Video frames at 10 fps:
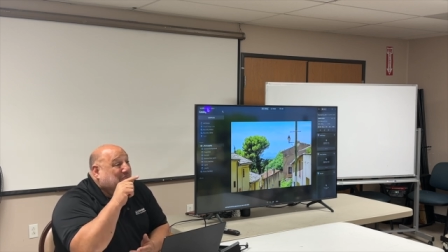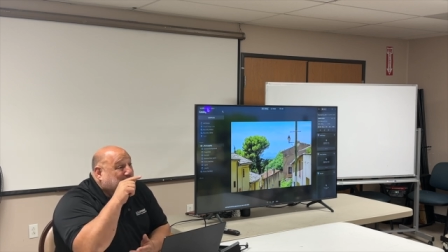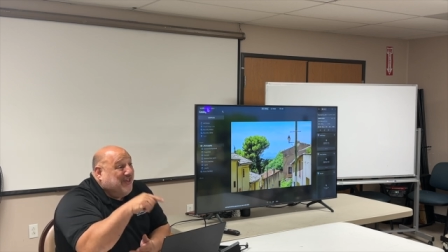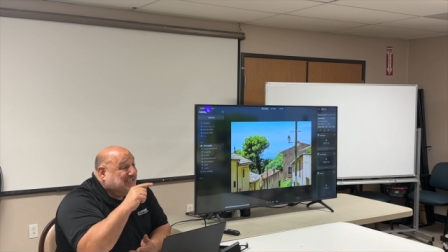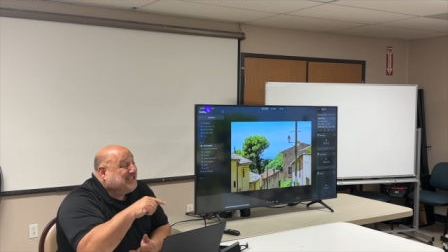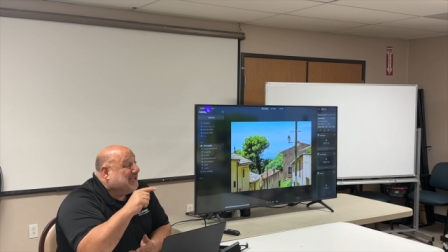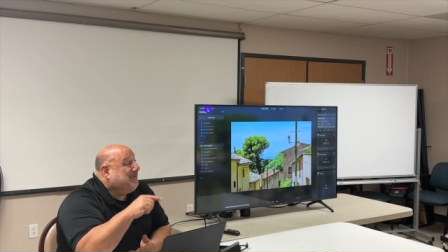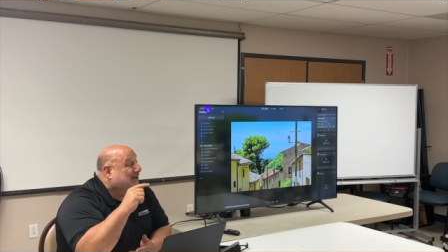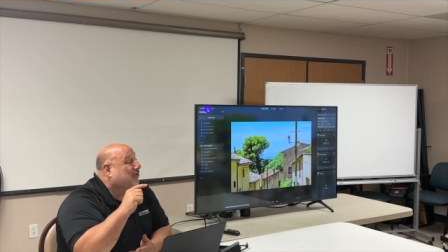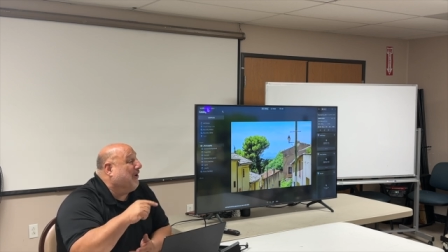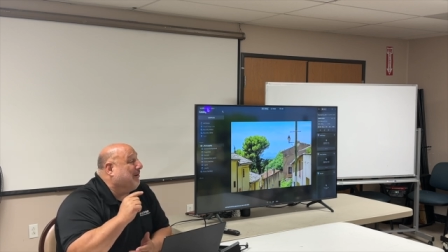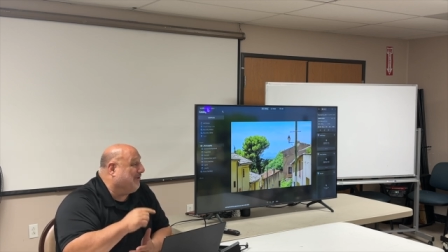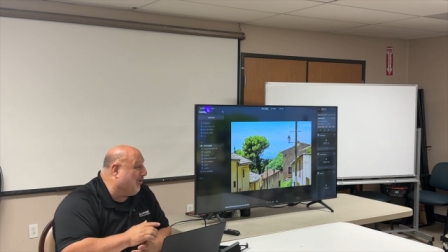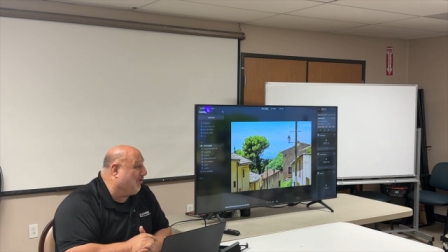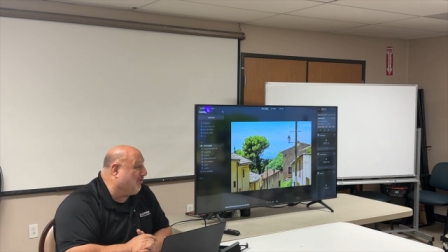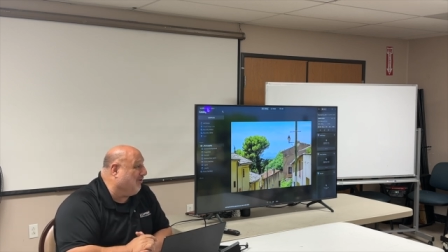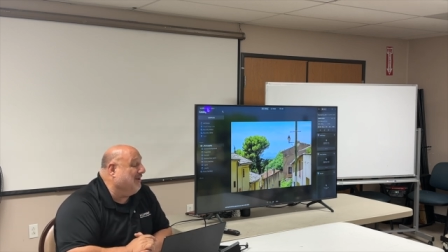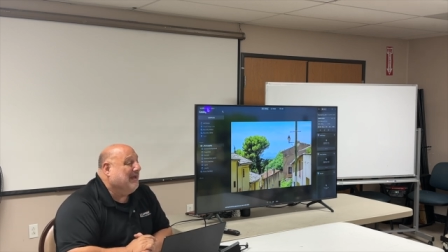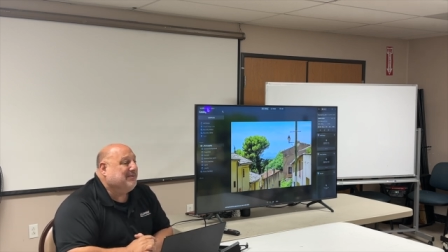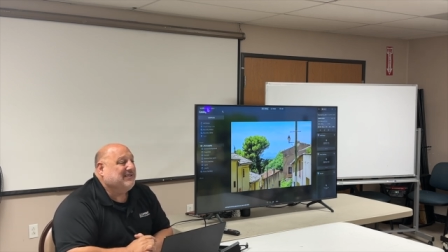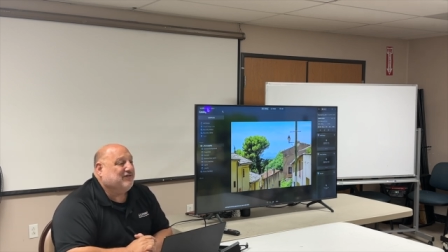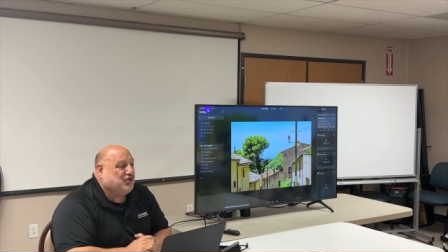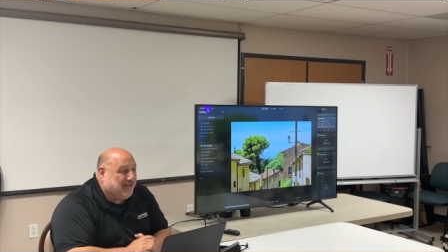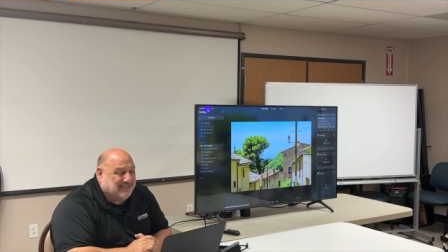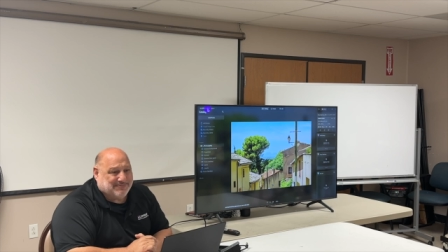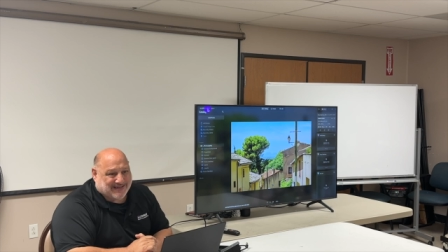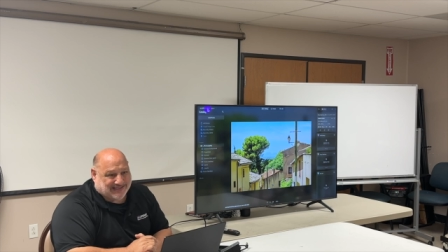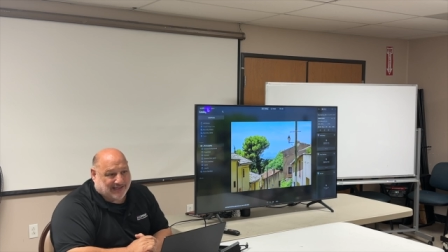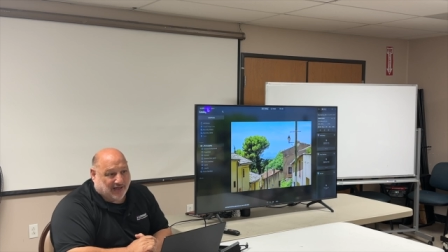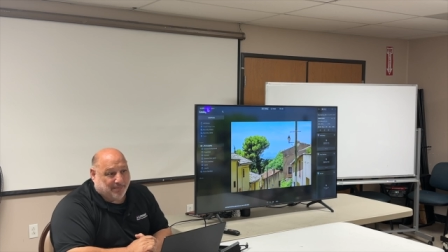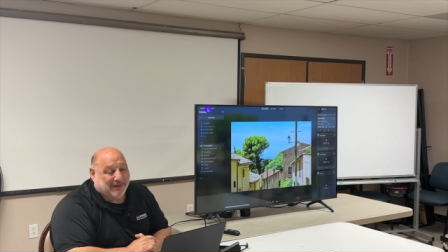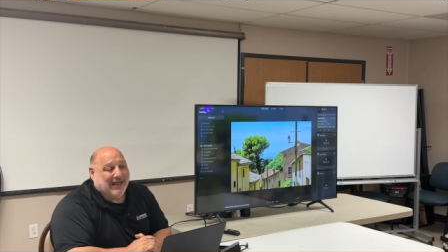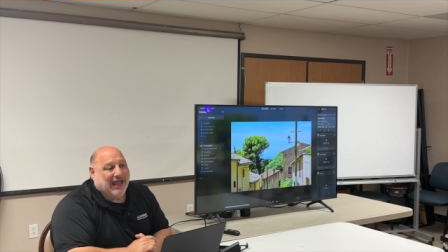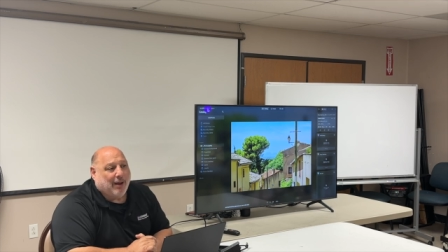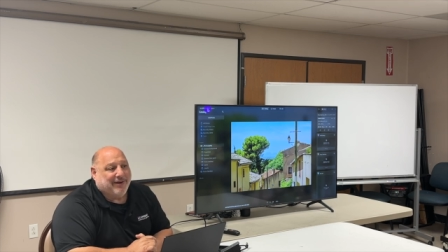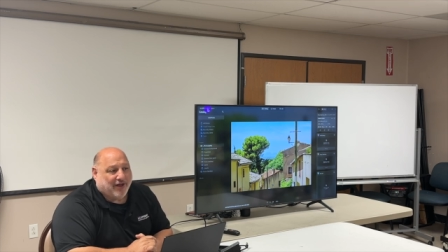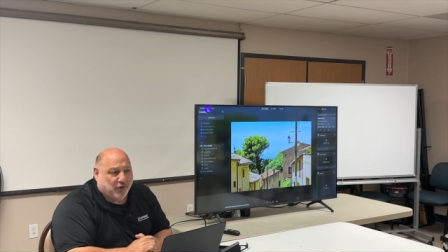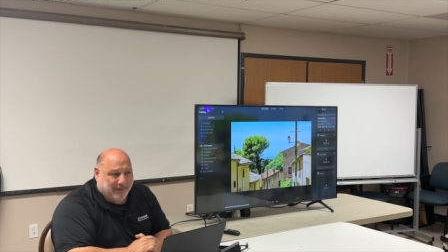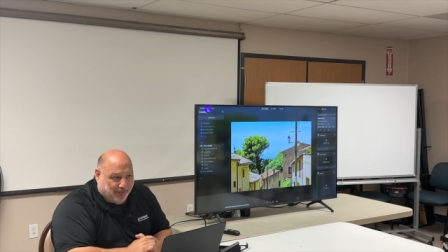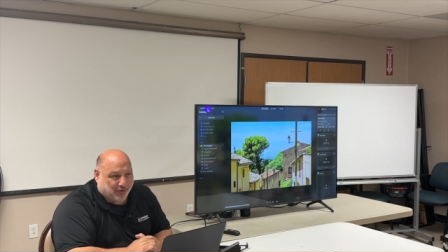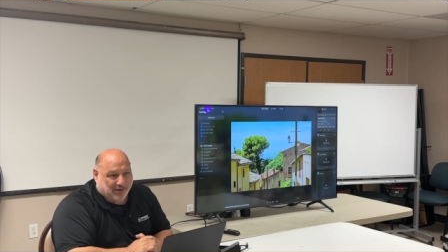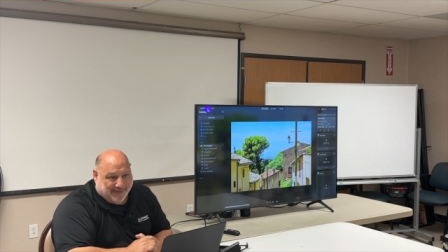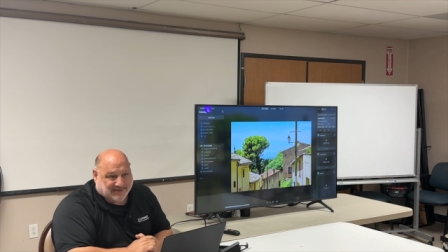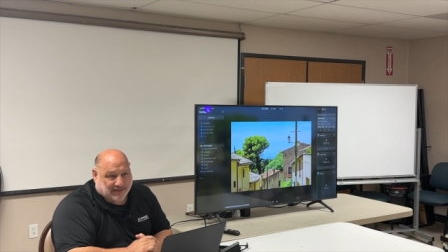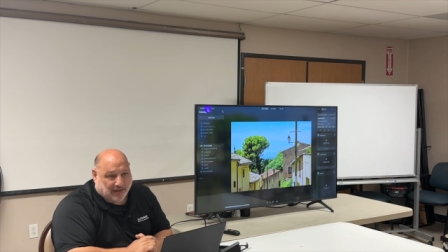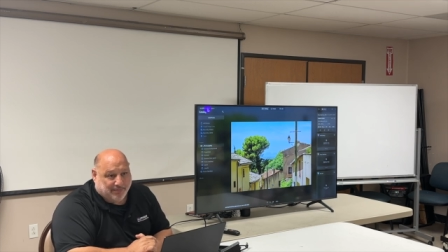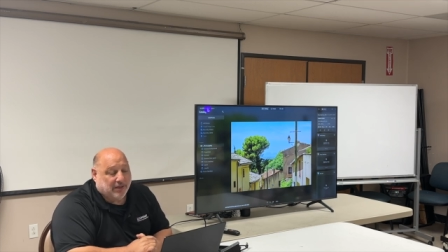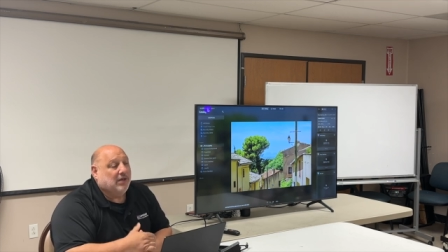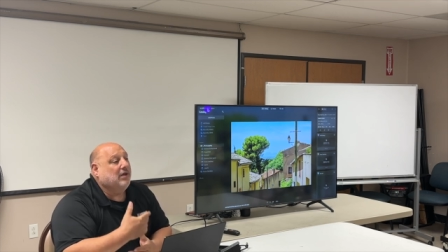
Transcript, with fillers: This is going to be an incredible article because if she's messing up, how many other people are going to mess up?